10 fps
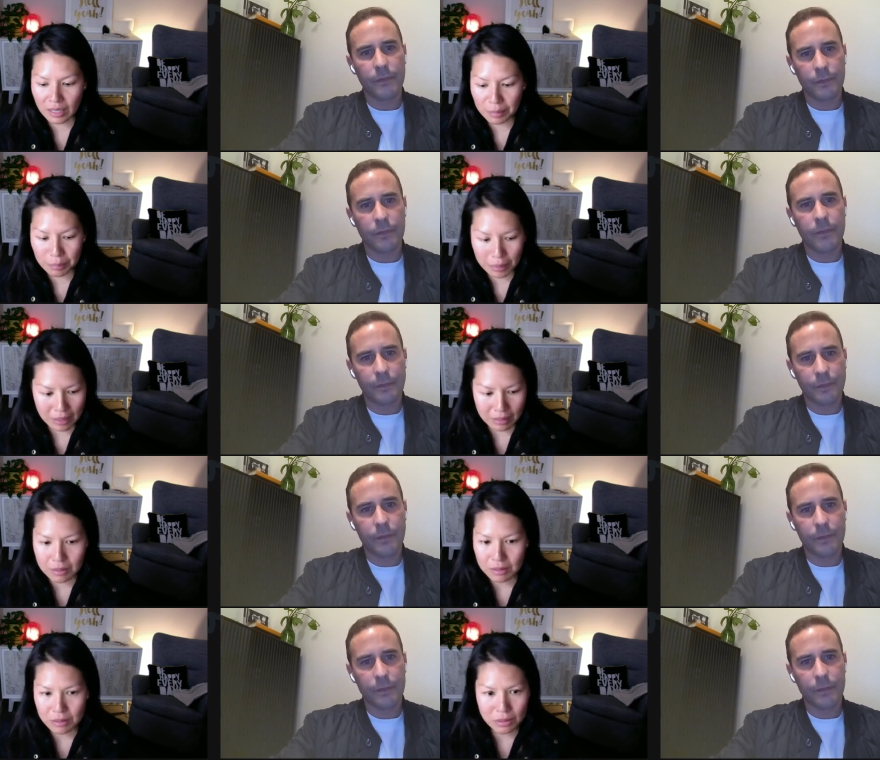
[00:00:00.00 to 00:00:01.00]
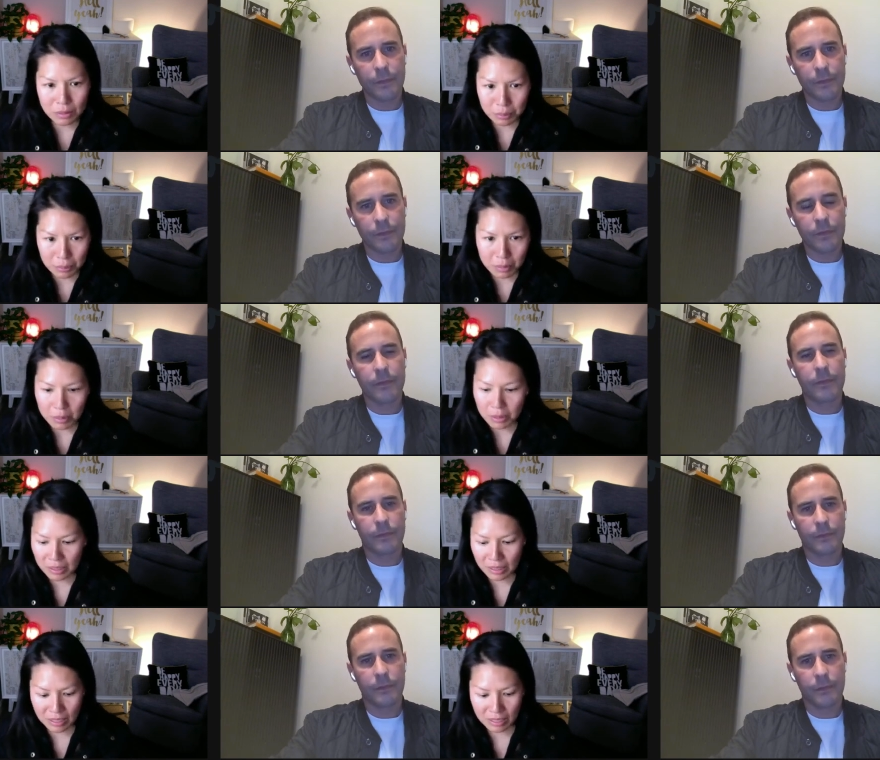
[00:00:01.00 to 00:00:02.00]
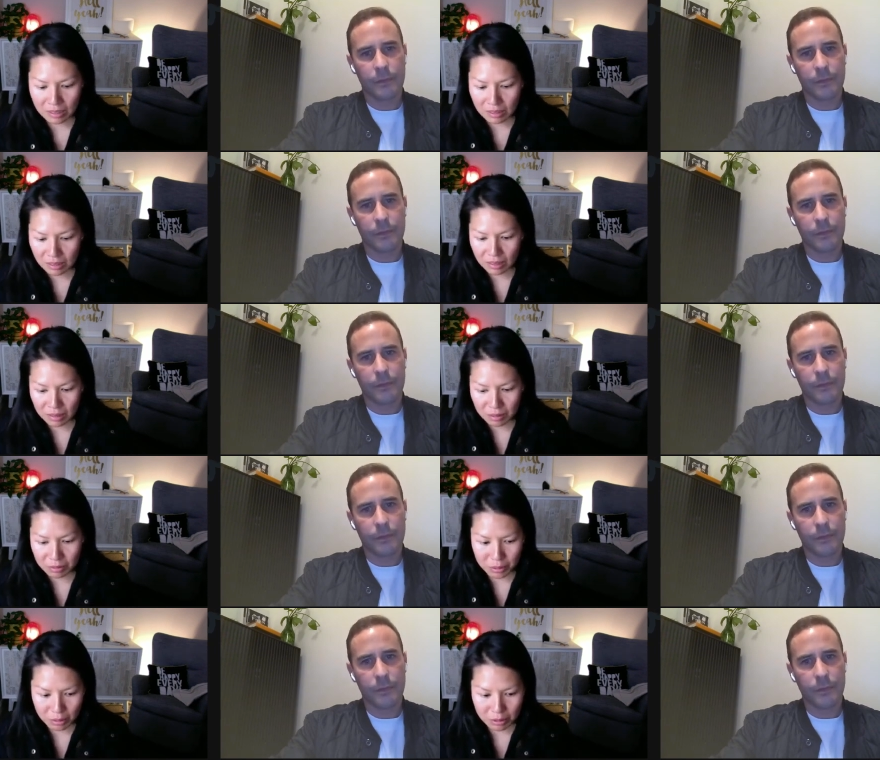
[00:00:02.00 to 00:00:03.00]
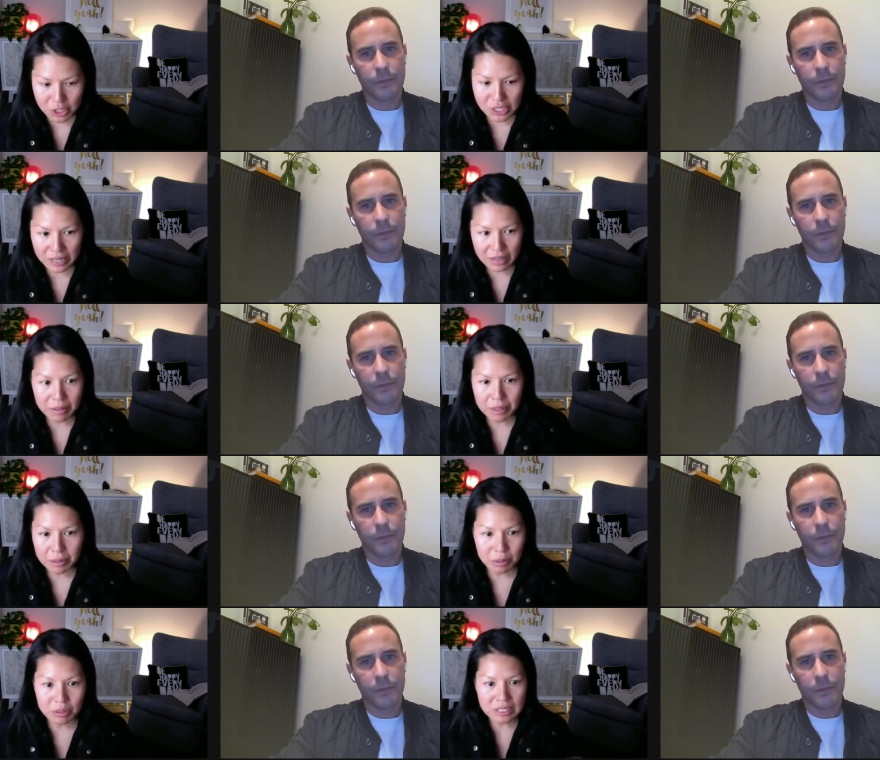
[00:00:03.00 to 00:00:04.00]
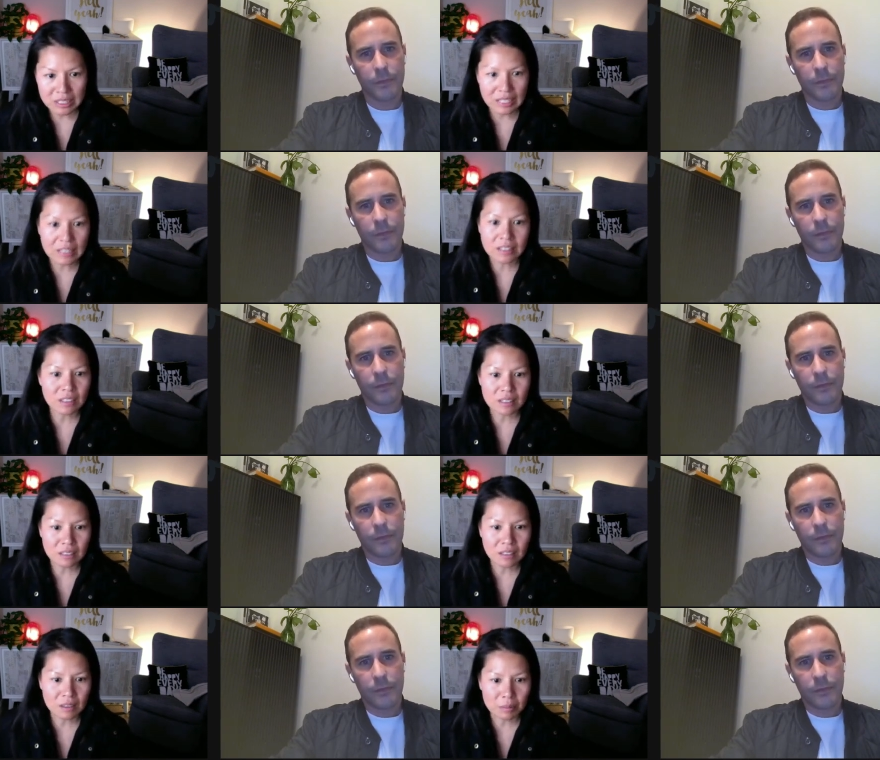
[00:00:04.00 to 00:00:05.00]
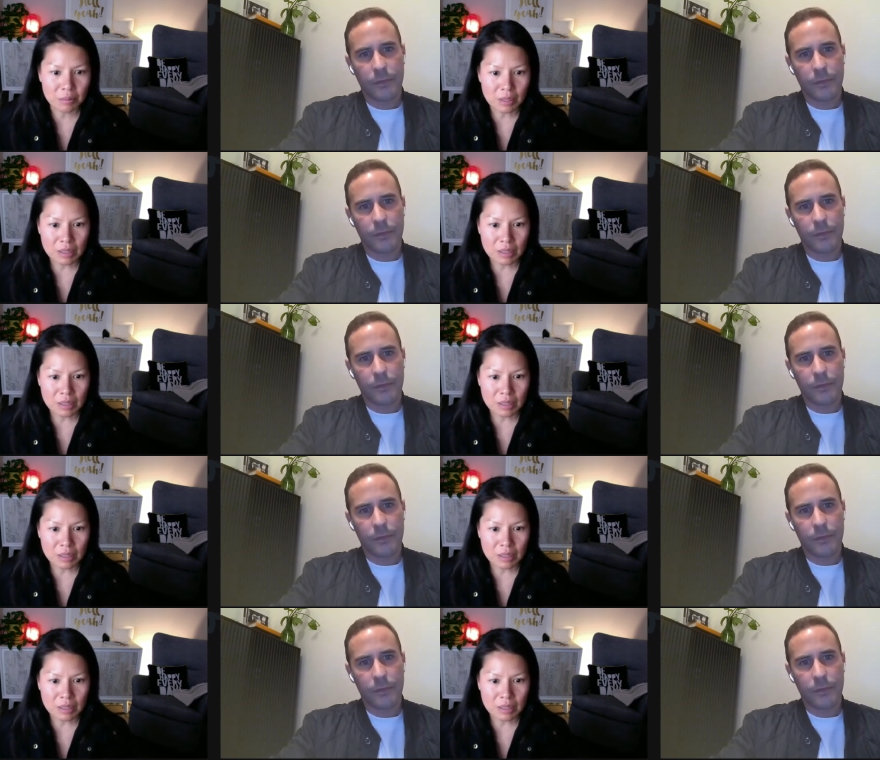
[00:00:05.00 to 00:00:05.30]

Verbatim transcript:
Speaker 1: empower, support, and, you know, we all share and grow together. Um,